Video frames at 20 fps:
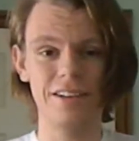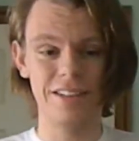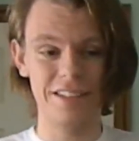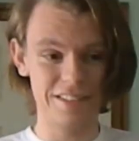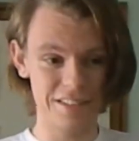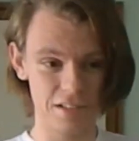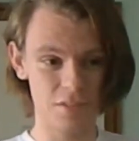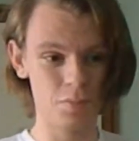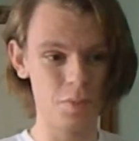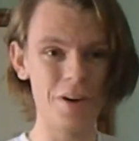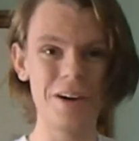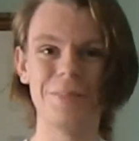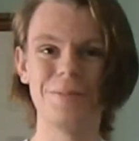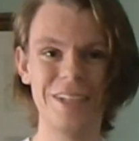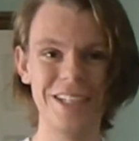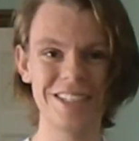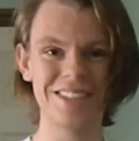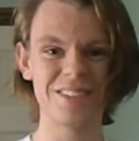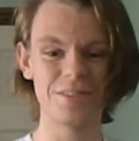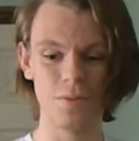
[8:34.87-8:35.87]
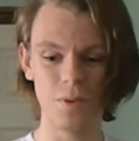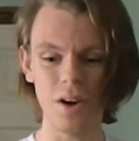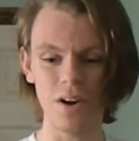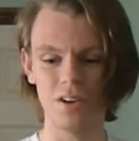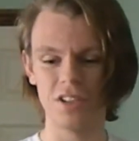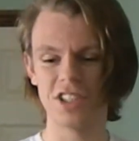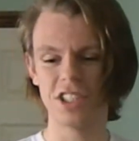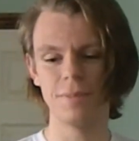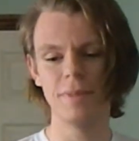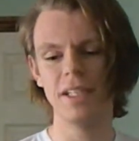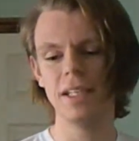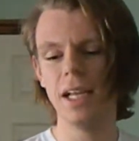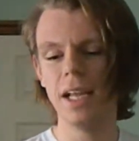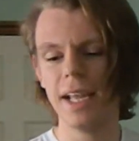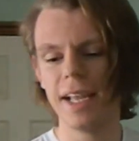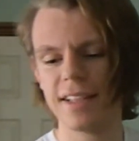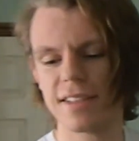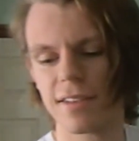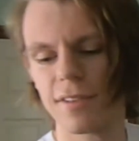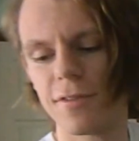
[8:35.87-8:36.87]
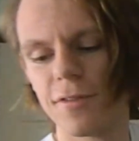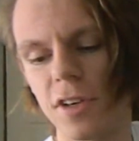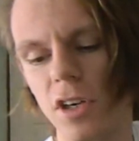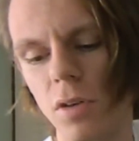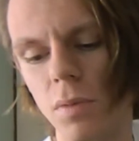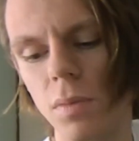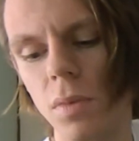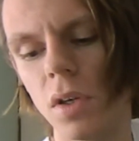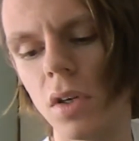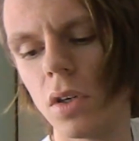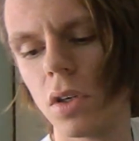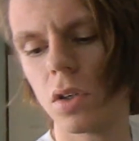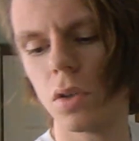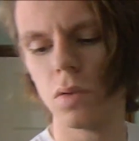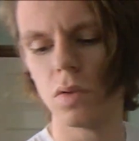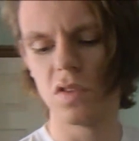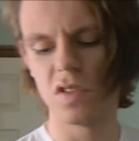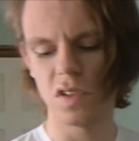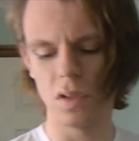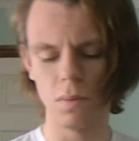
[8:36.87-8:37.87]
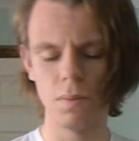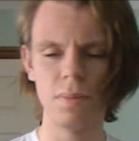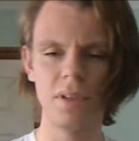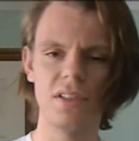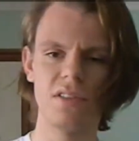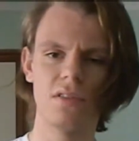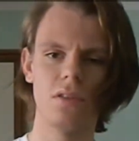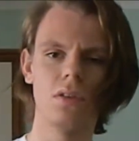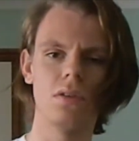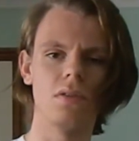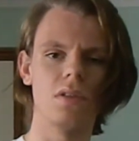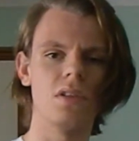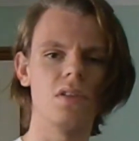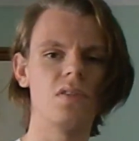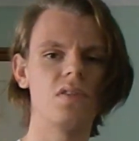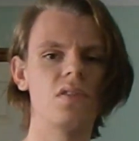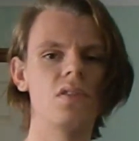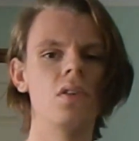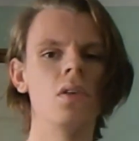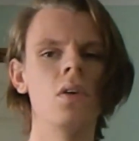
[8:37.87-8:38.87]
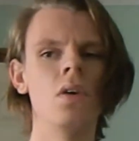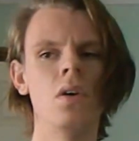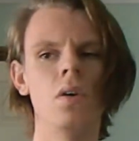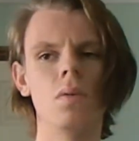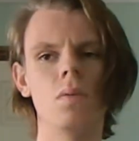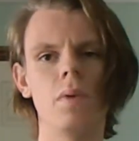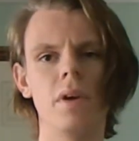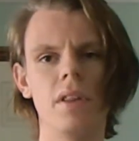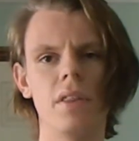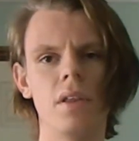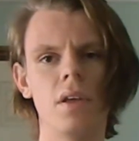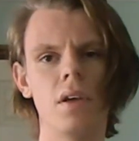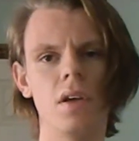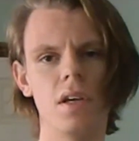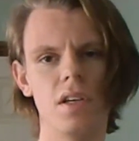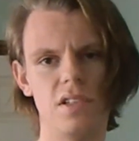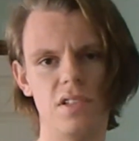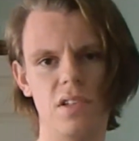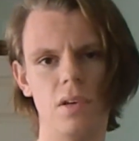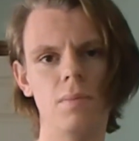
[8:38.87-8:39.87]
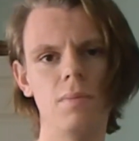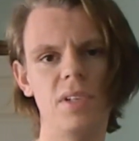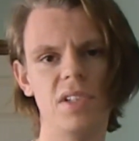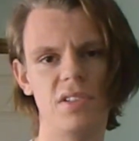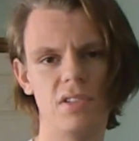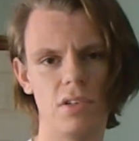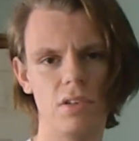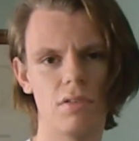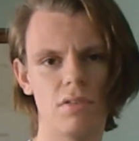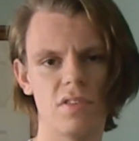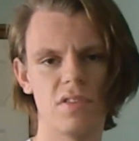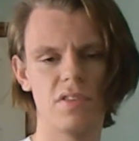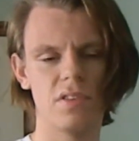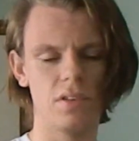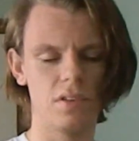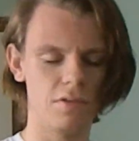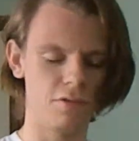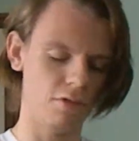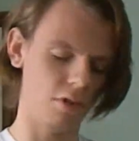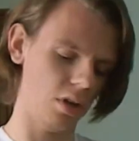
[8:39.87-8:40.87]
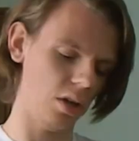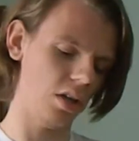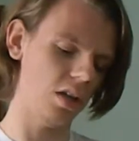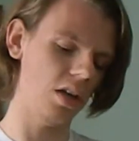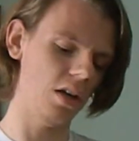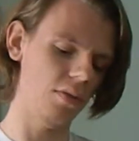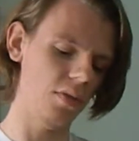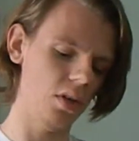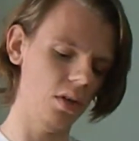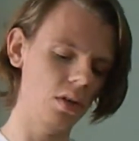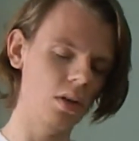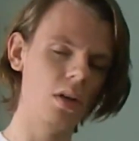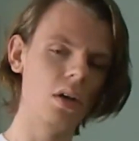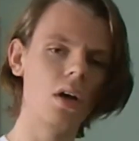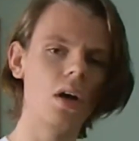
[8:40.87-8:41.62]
This is what I'm here to watch. I mean, it's a film called Zombiesaurus, with a Zombiesaurus on the front cover.